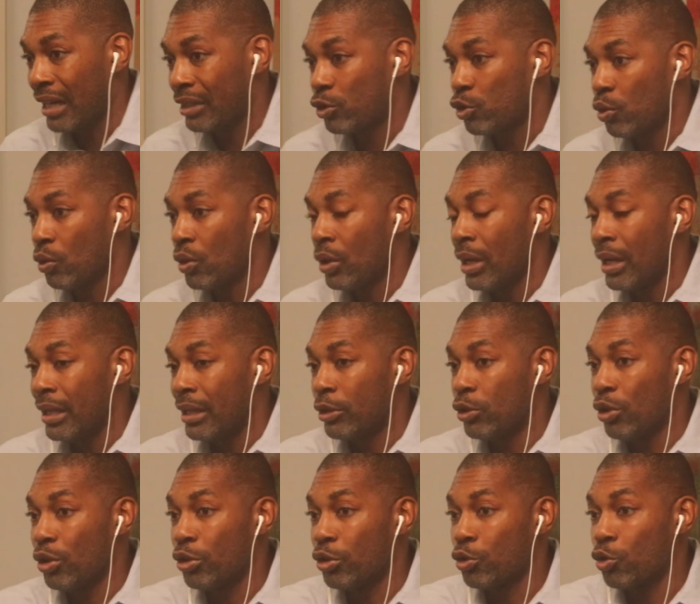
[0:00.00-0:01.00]
to
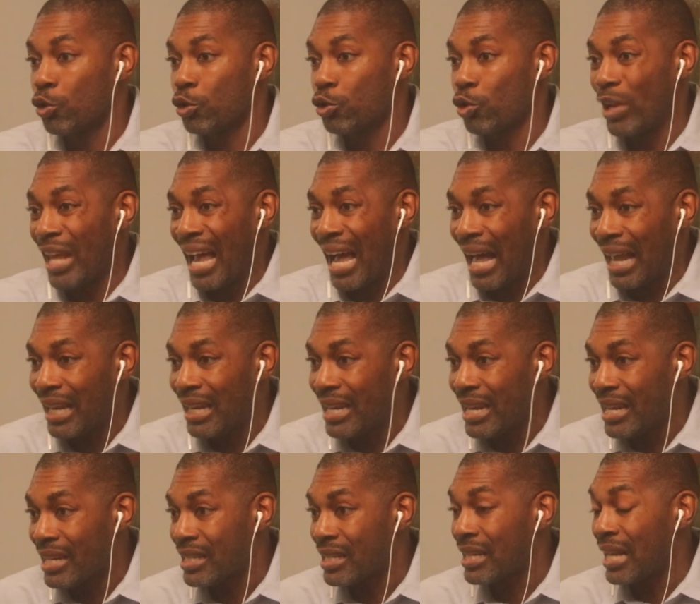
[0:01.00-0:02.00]
the
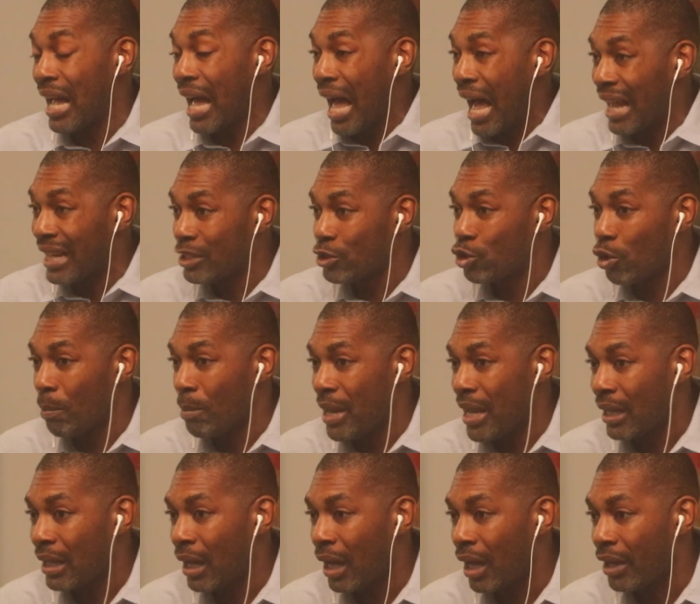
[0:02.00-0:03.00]
athletes and
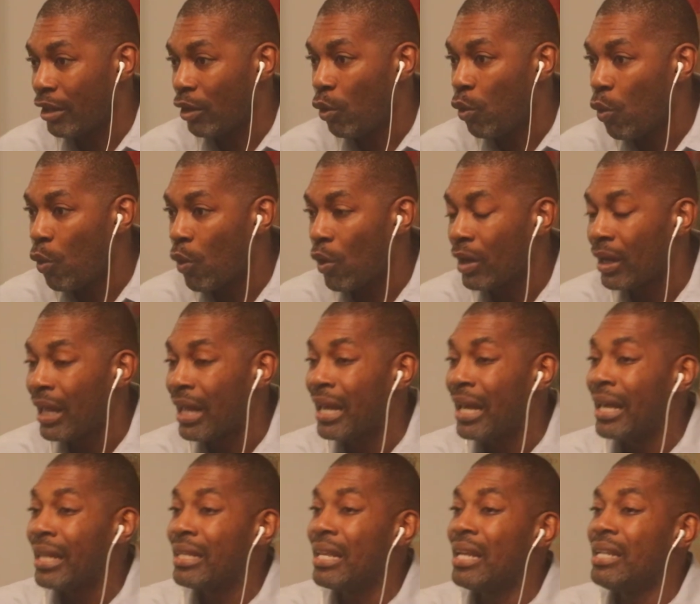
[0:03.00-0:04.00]
Jamaica on a whole.
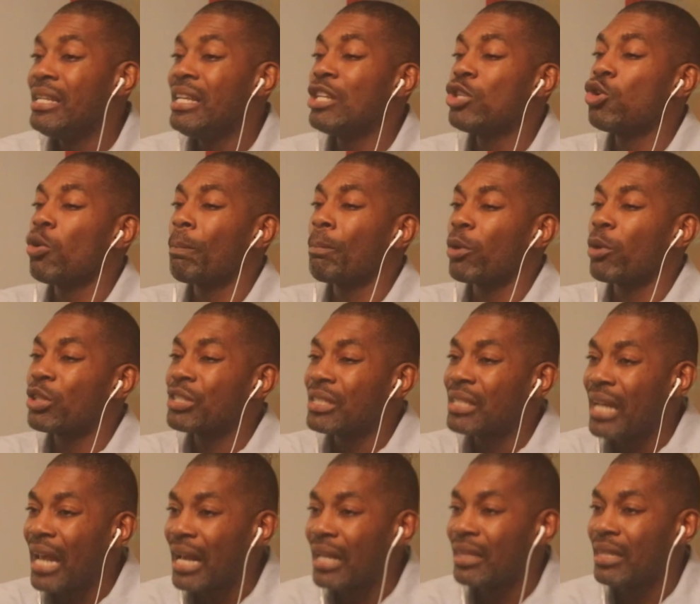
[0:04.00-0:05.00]
They need to
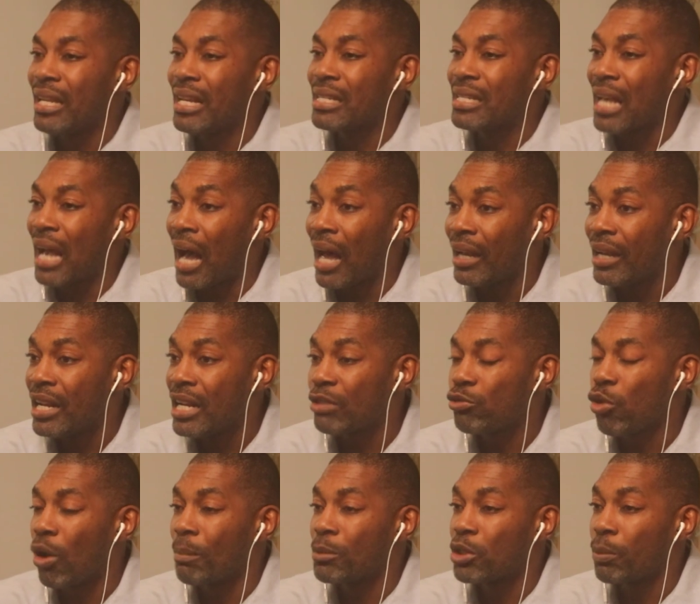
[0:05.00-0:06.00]
protect these athletes
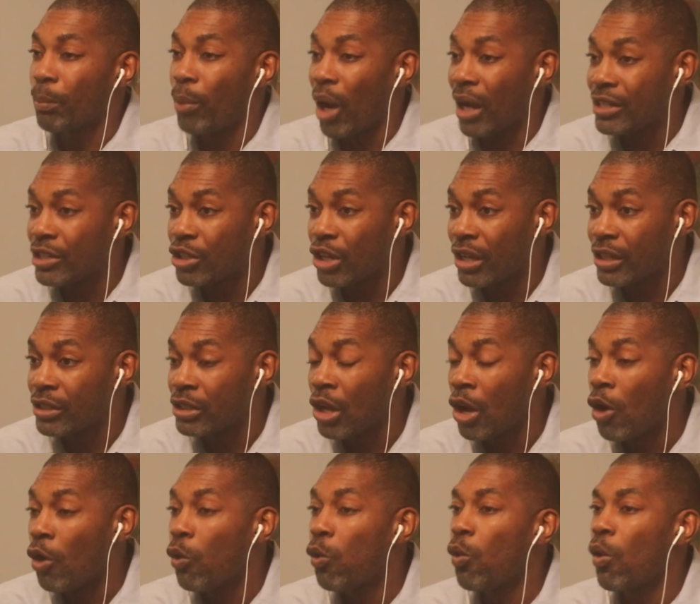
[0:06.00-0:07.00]
from sponsors
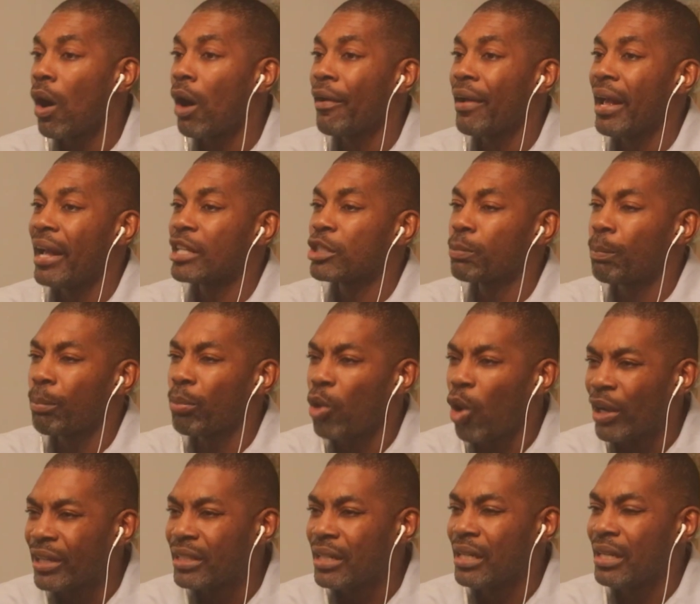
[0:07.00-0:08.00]
who are
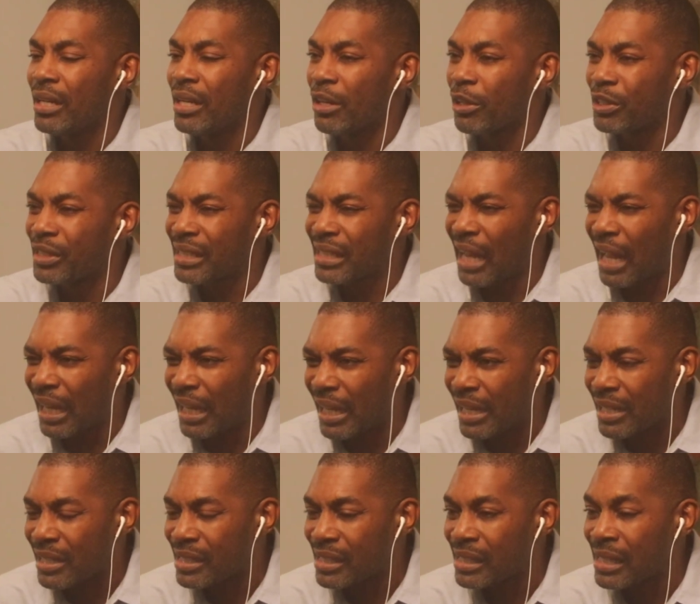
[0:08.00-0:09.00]
exploiting their talent.